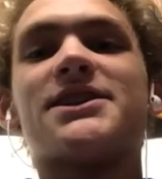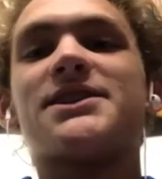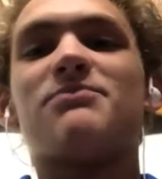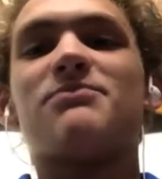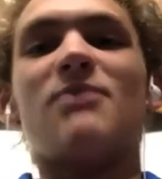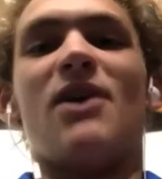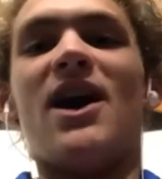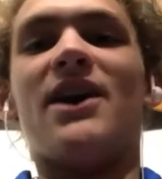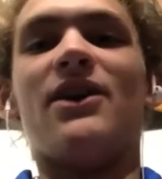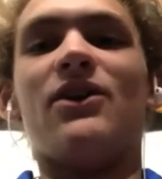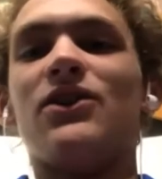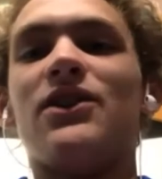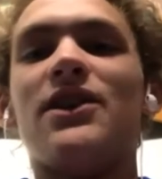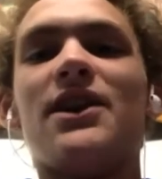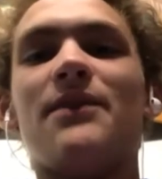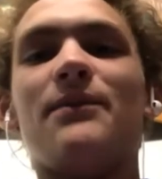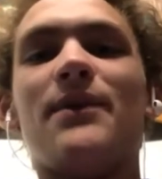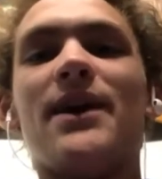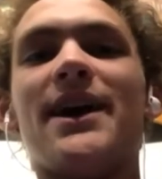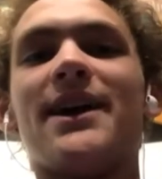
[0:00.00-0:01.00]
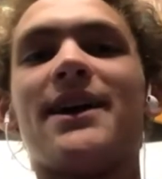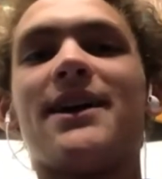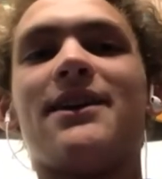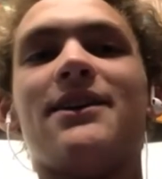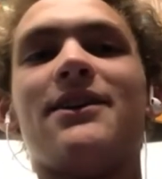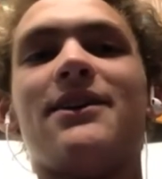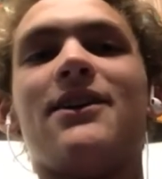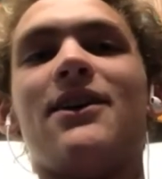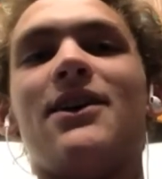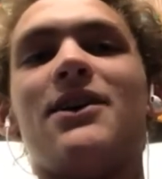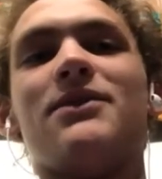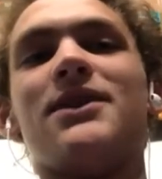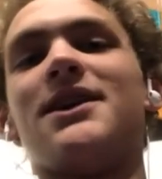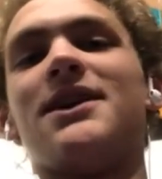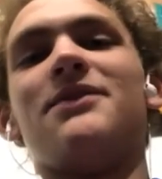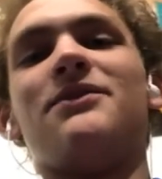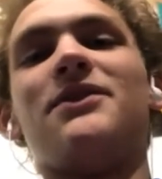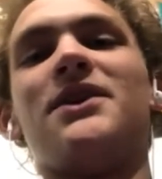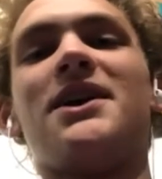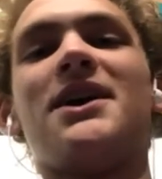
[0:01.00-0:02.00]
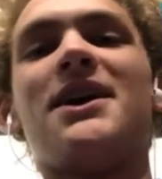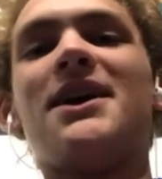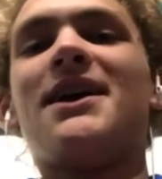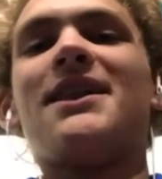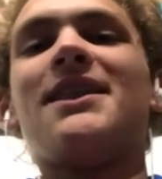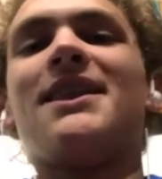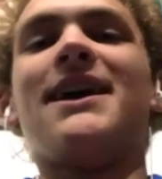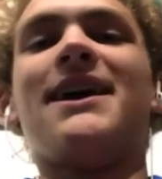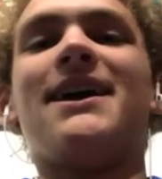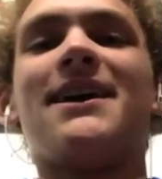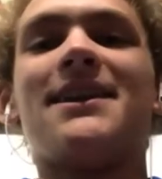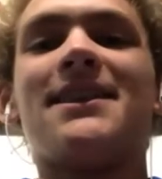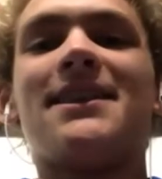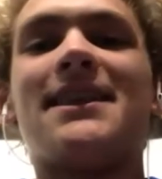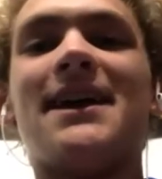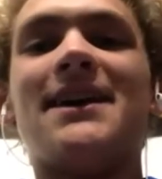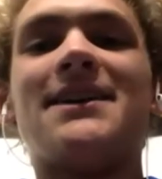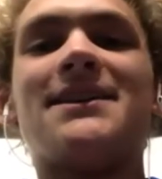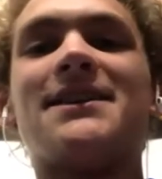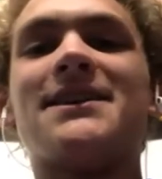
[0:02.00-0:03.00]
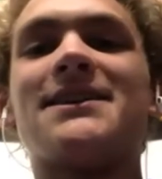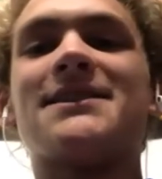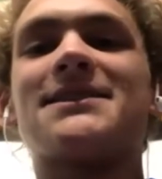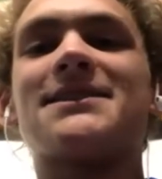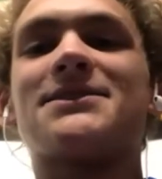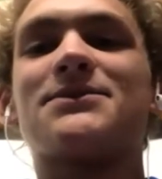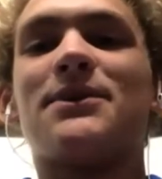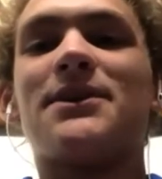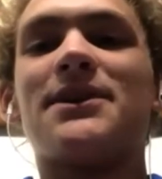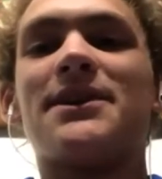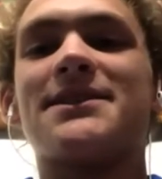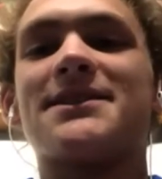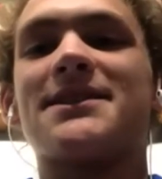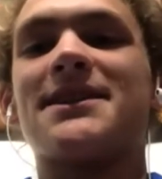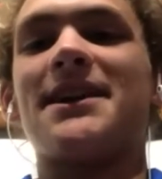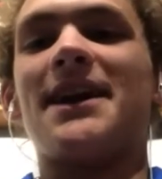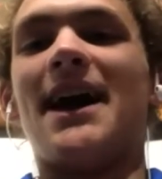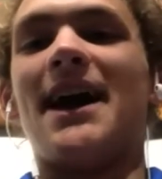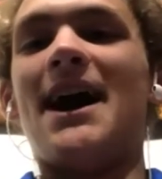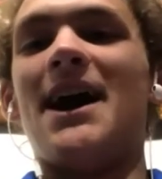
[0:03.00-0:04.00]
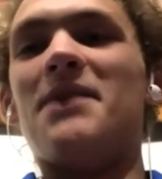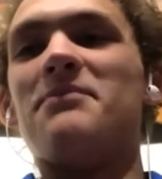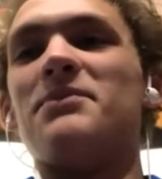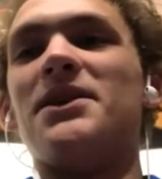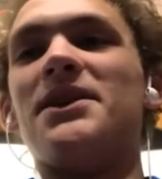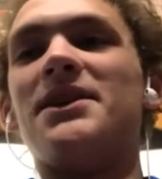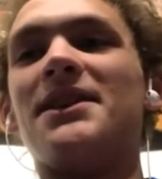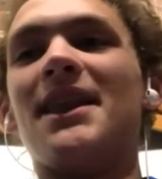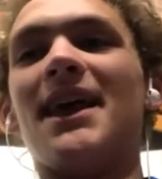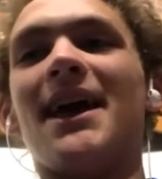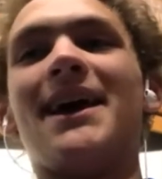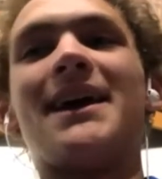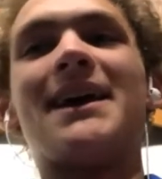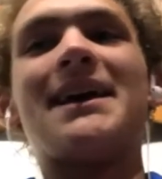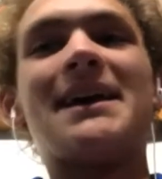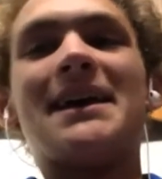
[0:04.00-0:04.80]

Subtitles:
smiled, and I'm like, you gotta be kidding me. Like this is what's gonna happen. Like